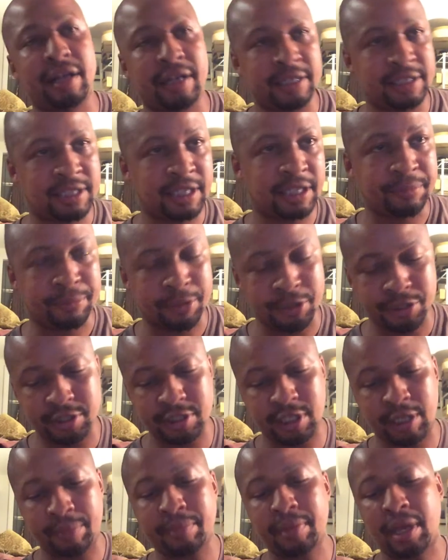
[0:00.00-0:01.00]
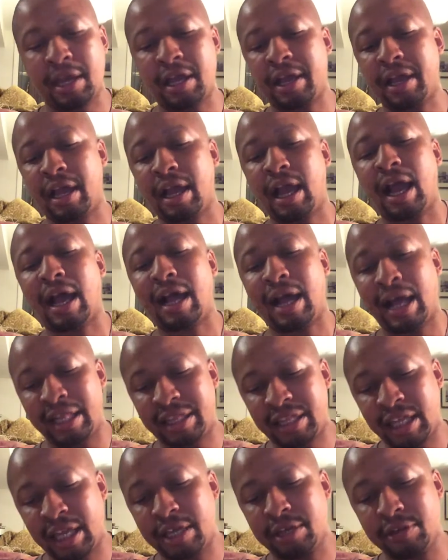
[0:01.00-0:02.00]
I say the person's name. I
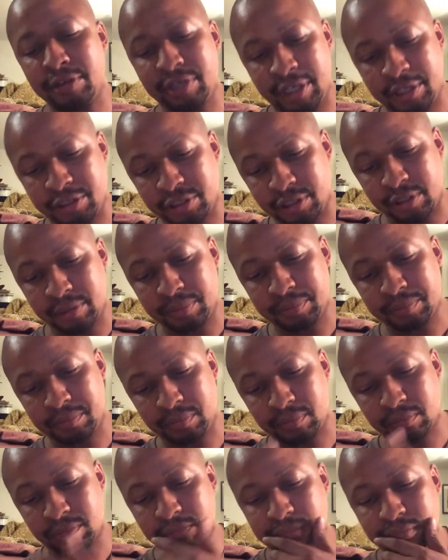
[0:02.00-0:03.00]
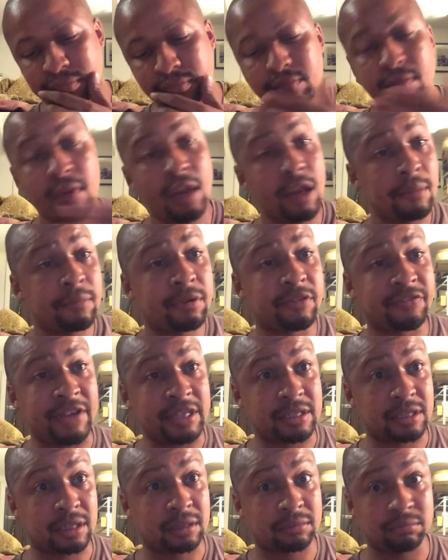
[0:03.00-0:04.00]
thank you, teacher.
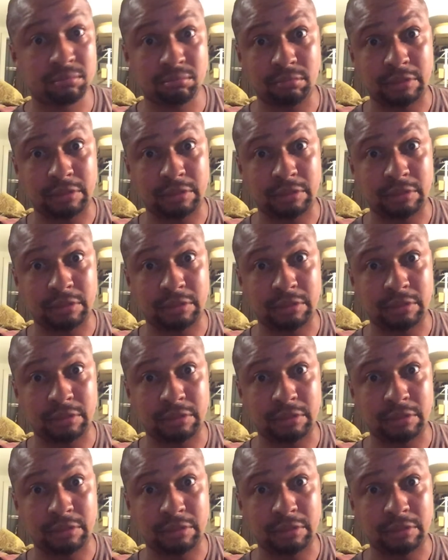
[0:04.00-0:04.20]
Professor.